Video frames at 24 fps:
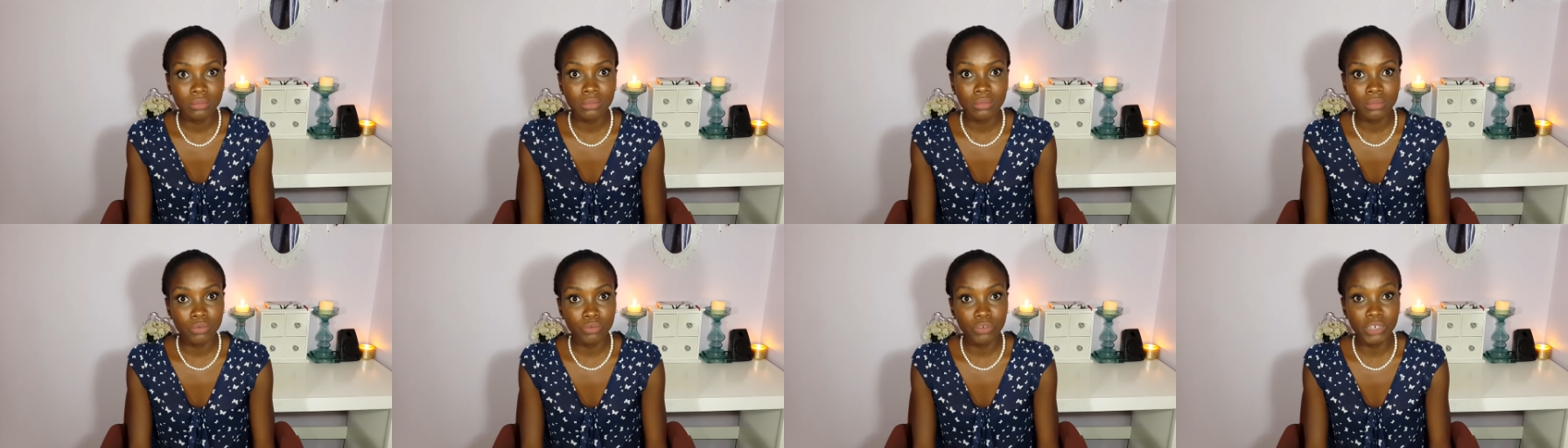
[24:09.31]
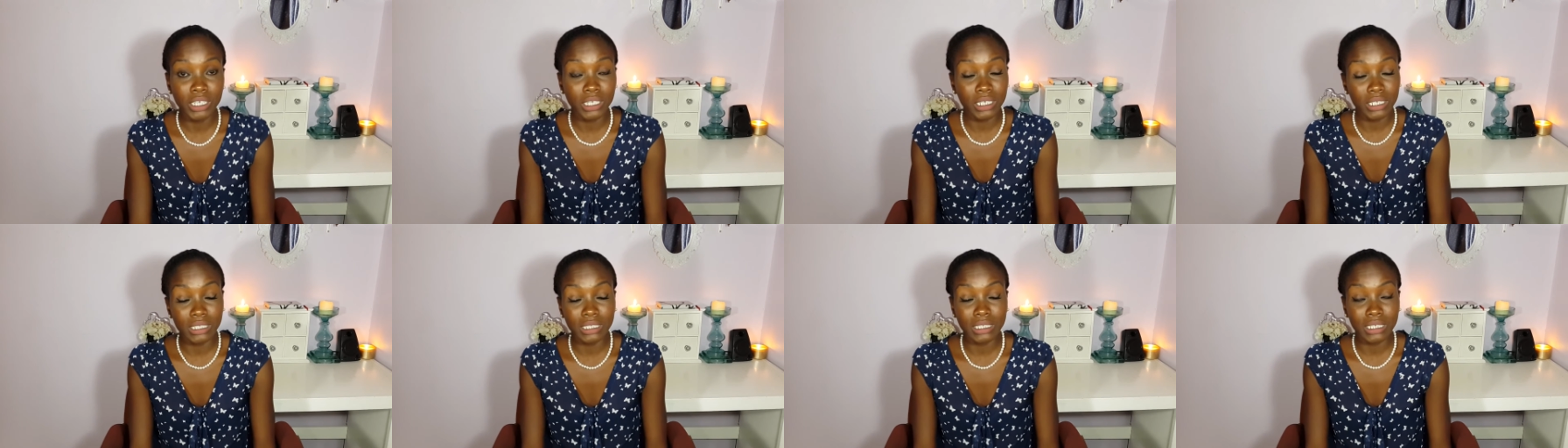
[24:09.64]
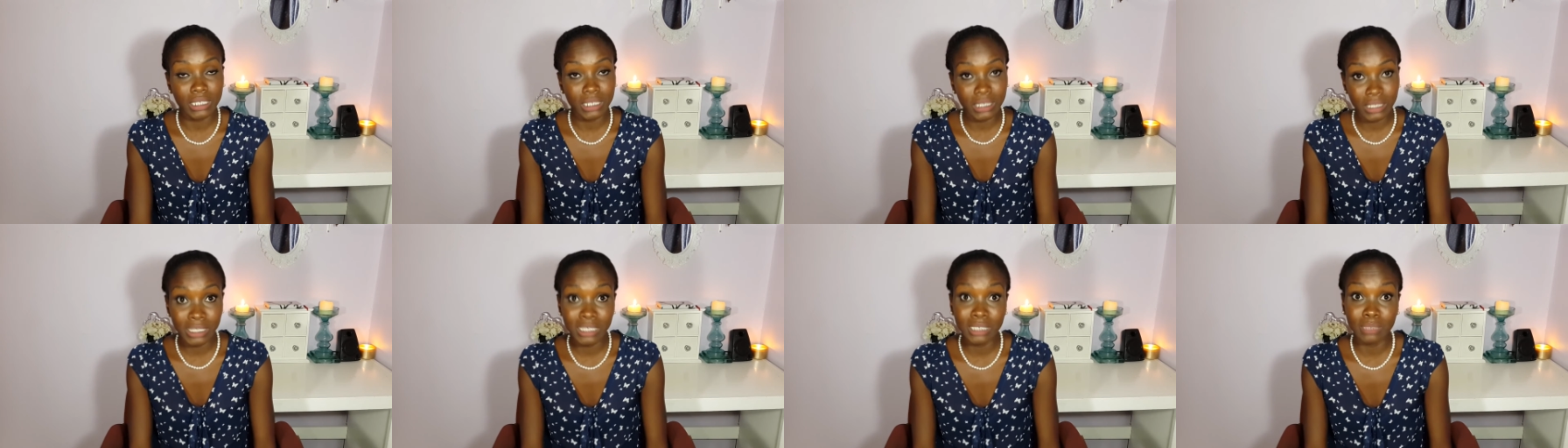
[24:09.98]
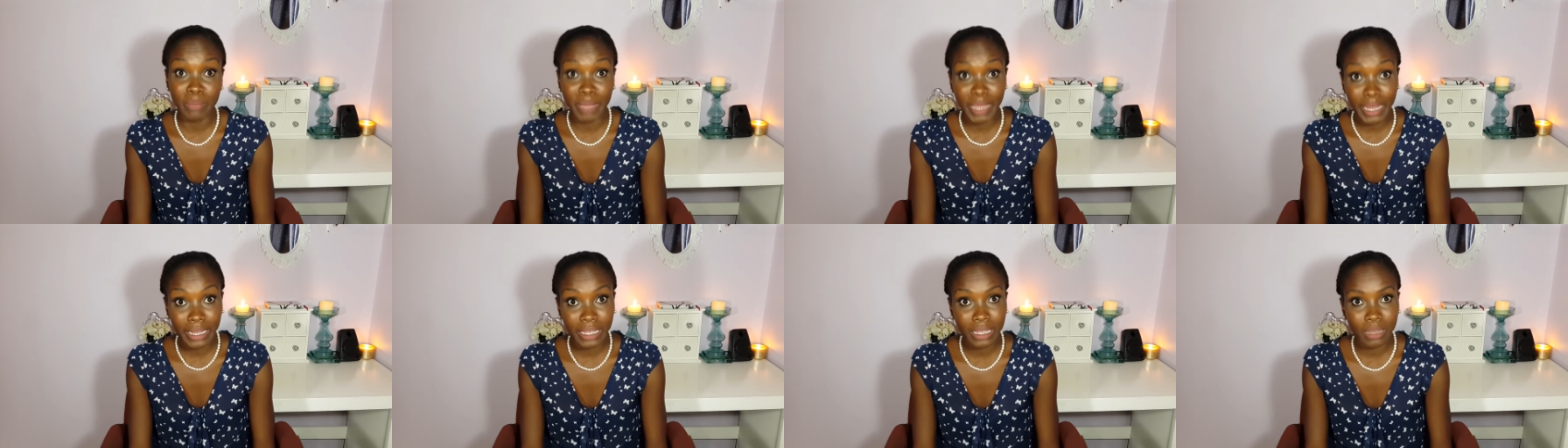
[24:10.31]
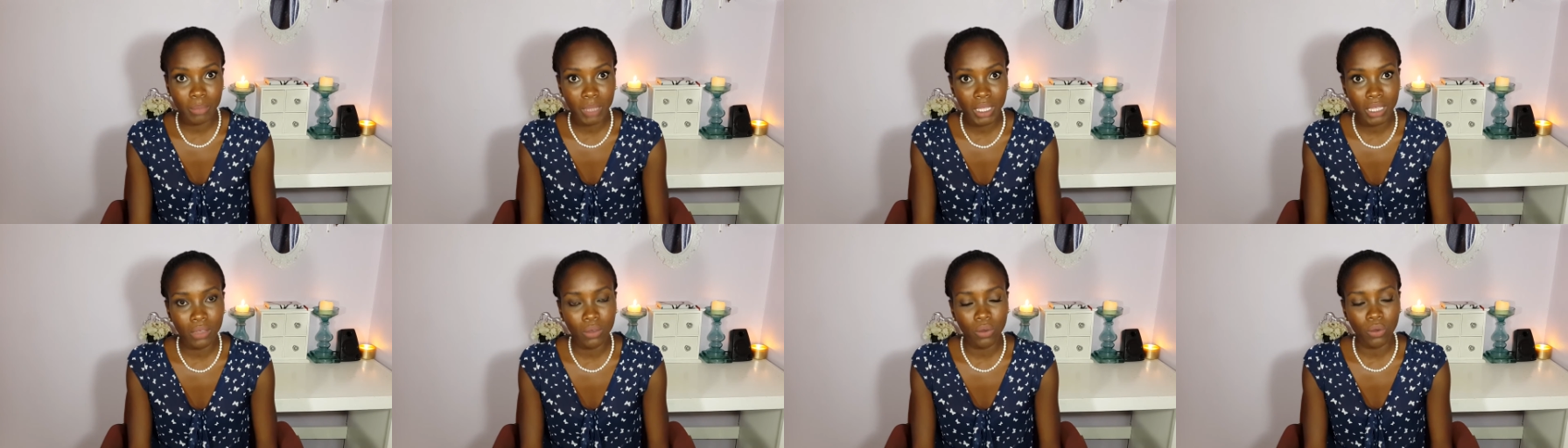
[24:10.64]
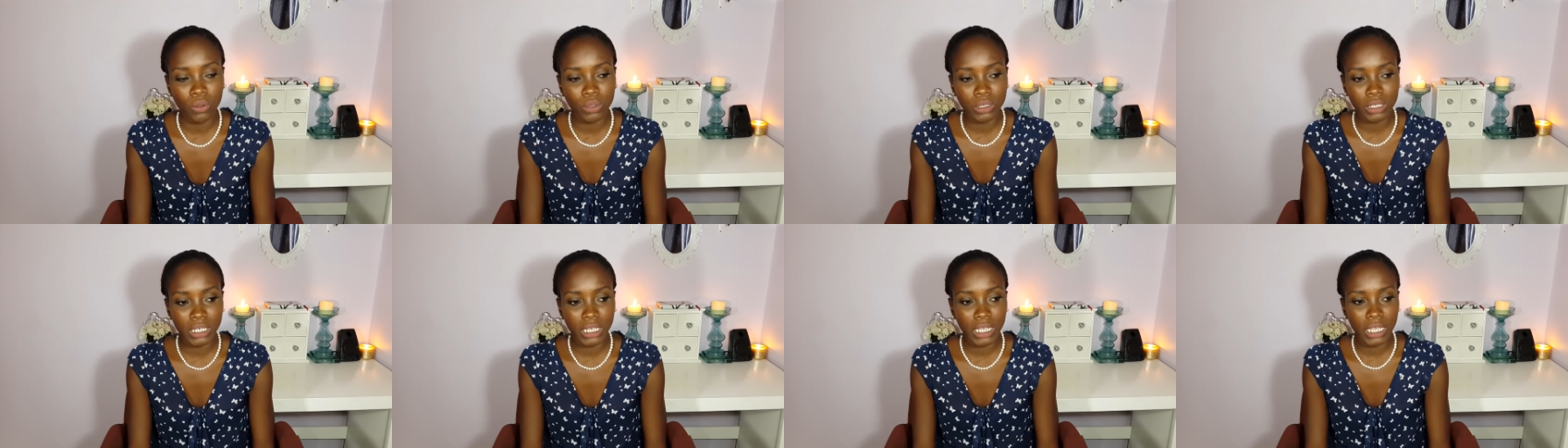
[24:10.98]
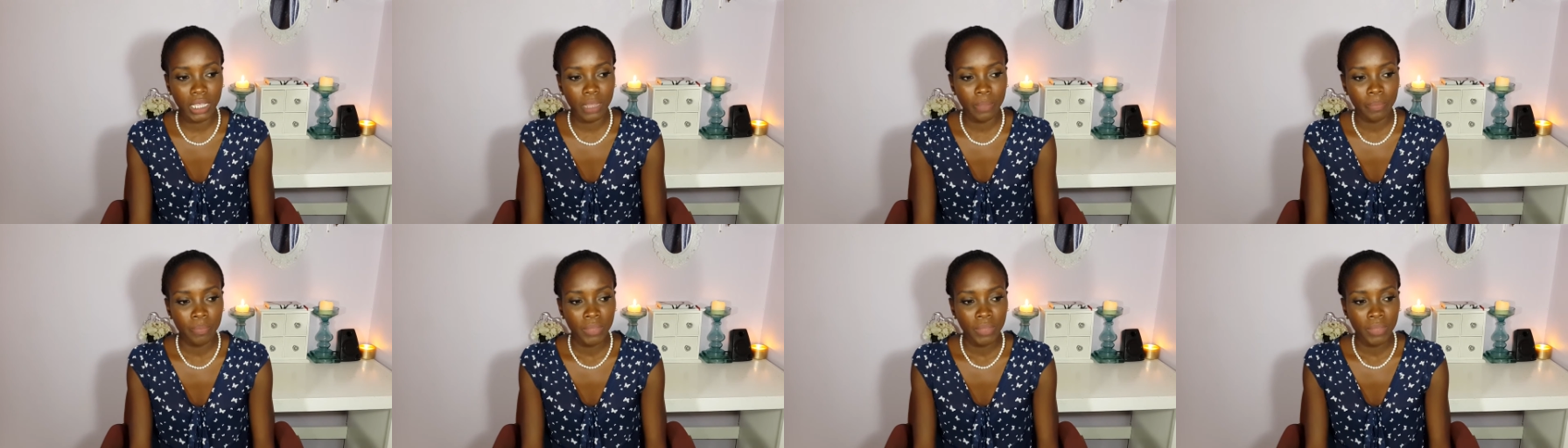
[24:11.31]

realistically smelling me all day.